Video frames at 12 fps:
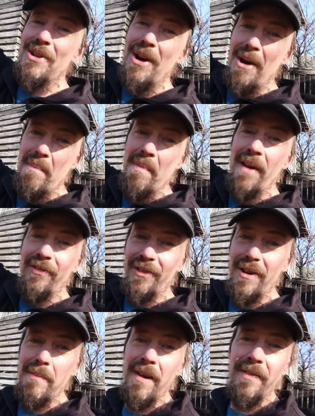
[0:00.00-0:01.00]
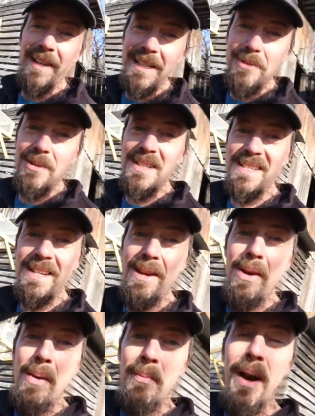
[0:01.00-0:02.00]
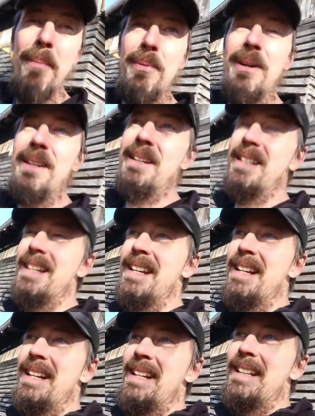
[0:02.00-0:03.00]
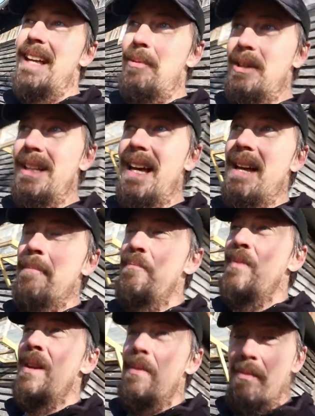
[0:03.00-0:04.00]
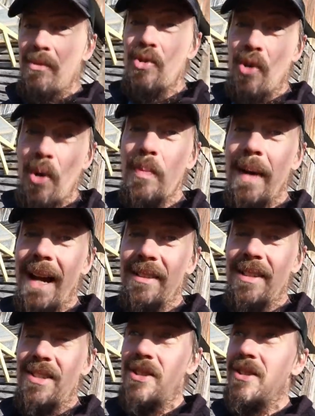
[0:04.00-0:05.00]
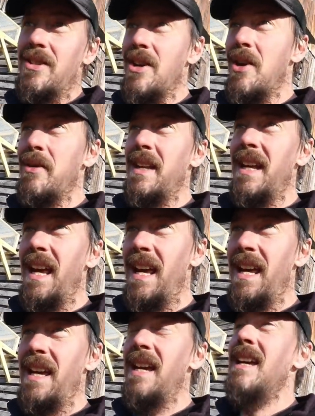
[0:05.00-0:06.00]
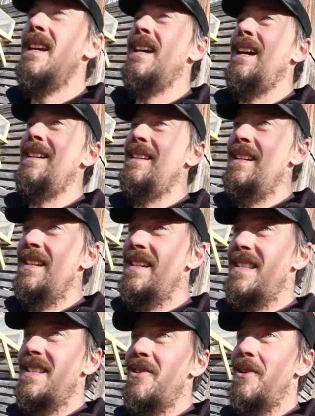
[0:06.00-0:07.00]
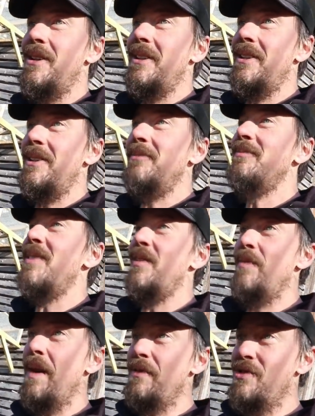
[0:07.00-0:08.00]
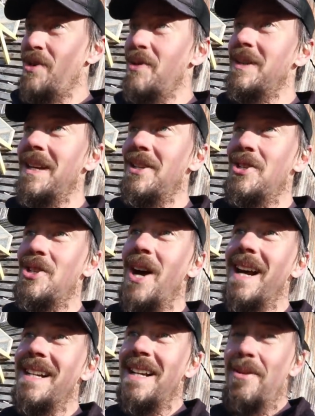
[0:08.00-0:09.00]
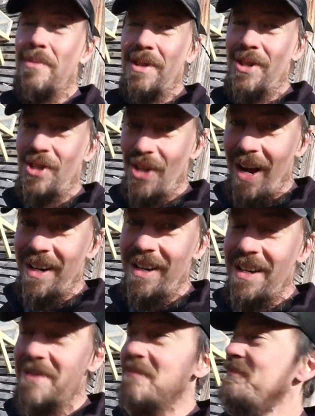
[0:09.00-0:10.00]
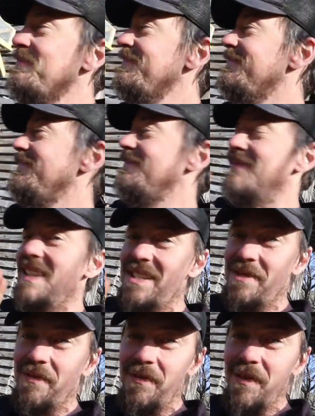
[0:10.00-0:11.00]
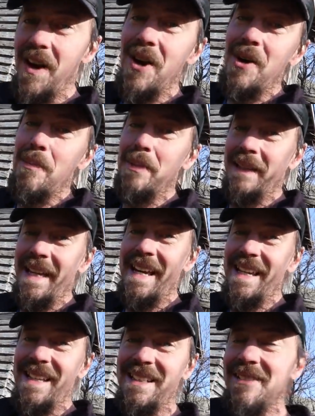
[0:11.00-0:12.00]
yard buffer above anyone's property. And that would let drone pilots just know that, hey, I need to steer clear. If my drone gets shot down with a shotgun, it's fair play.